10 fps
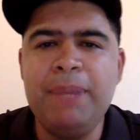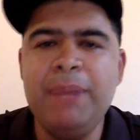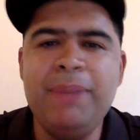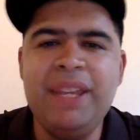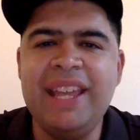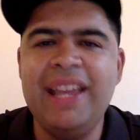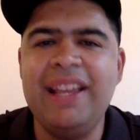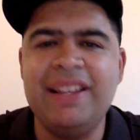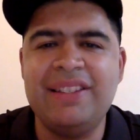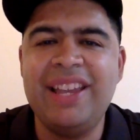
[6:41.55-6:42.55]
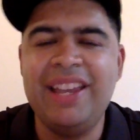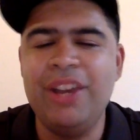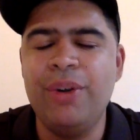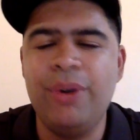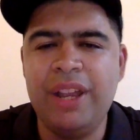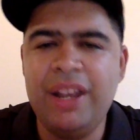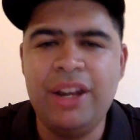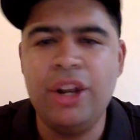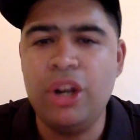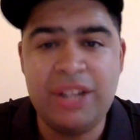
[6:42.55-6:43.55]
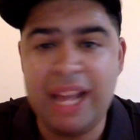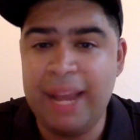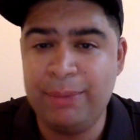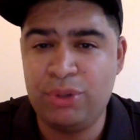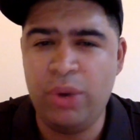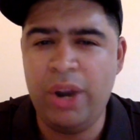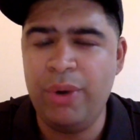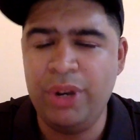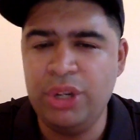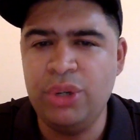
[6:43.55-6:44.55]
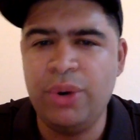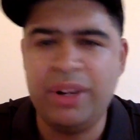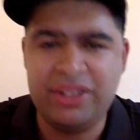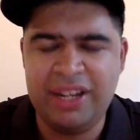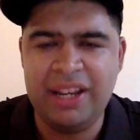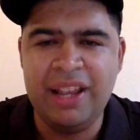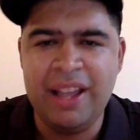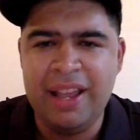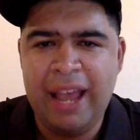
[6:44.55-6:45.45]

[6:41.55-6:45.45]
BB King's here in Times Square in New York City